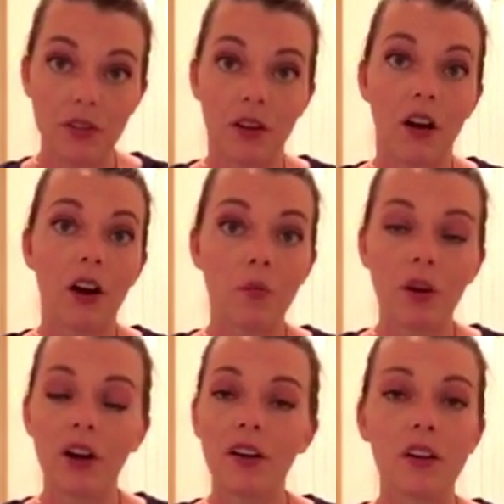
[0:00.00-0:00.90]
The art
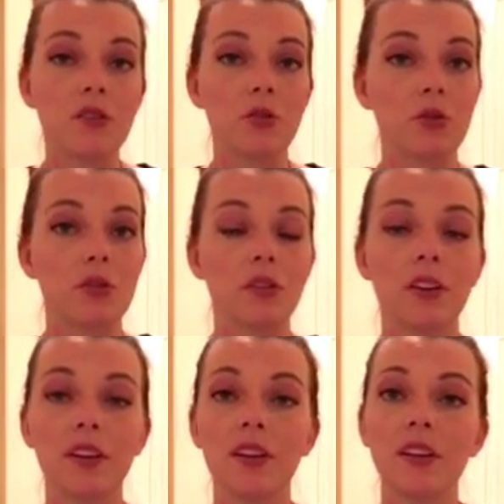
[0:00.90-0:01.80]
part is just
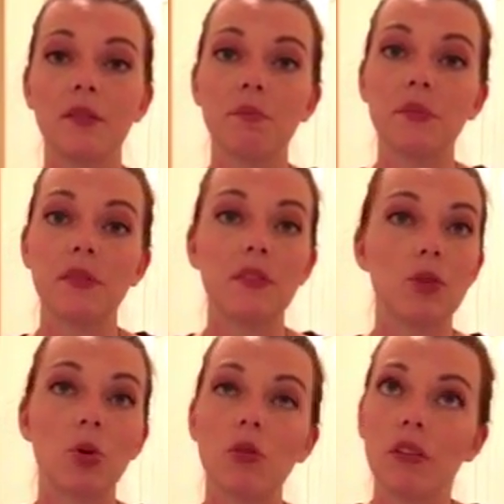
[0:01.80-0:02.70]

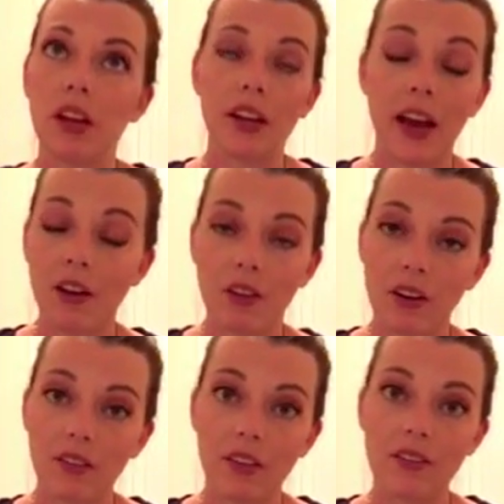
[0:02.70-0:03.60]
totally an
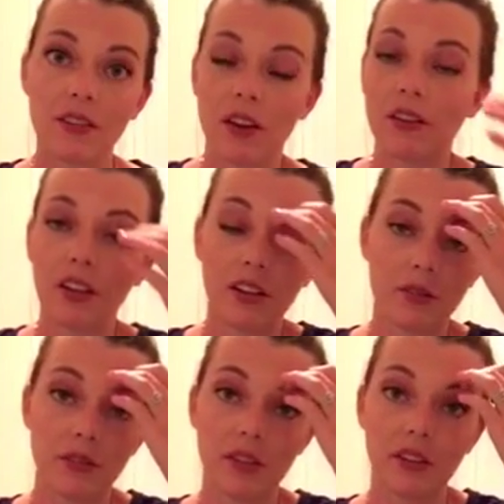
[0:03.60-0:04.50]
add-on. It's not like
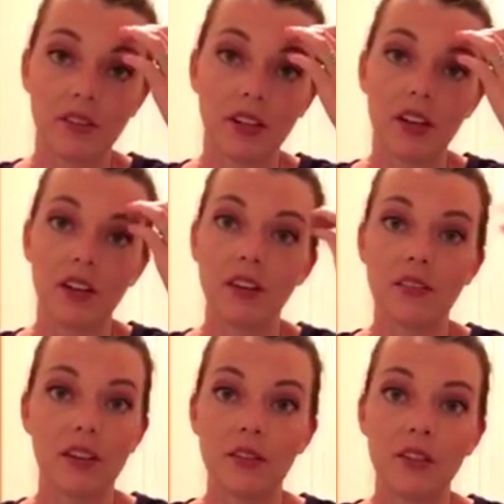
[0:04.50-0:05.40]
necessarily a
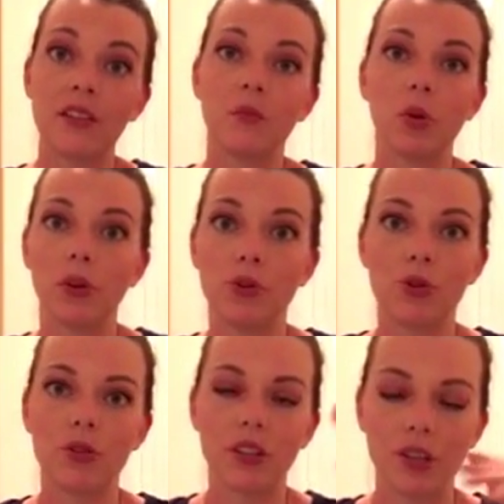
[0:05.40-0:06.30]
necessity of bullet
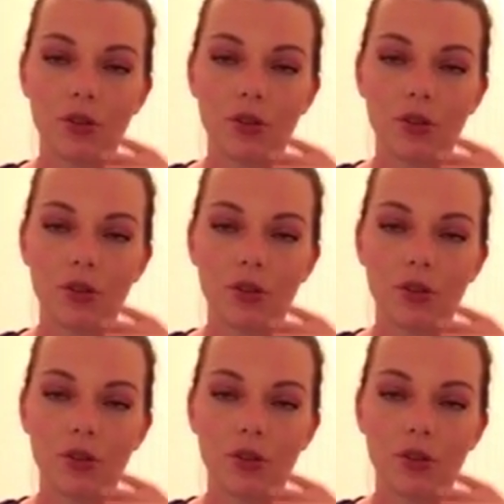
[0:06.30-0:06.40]
journaling.